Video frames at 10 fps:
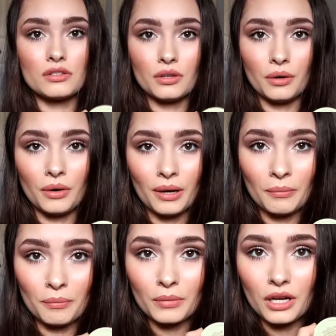So
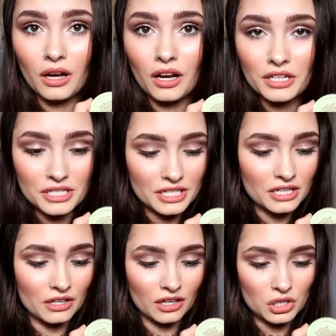I'm honestly
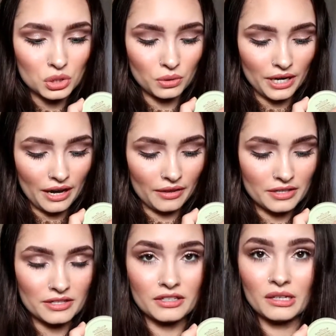not sure how
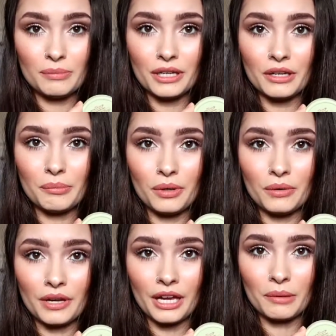this is gonna pick up
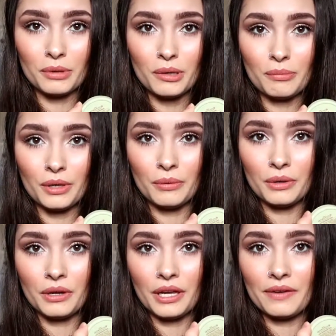on camera, but we're
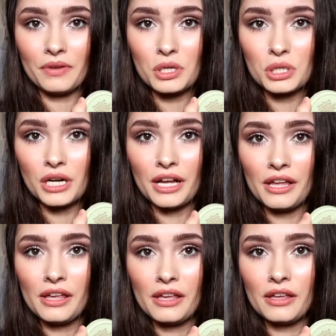gonna give it a try.
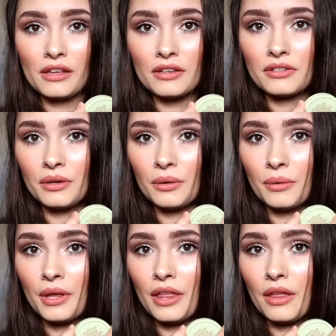
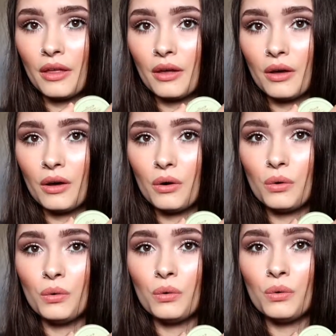So,
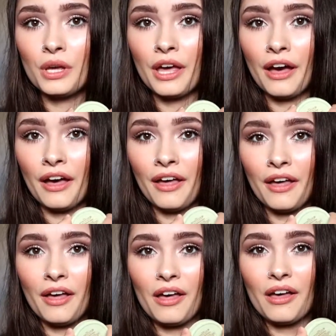oh yeah.
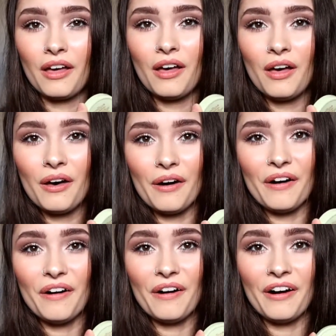
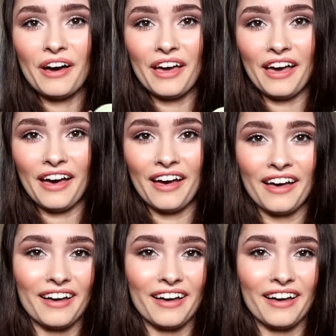Oh yeah.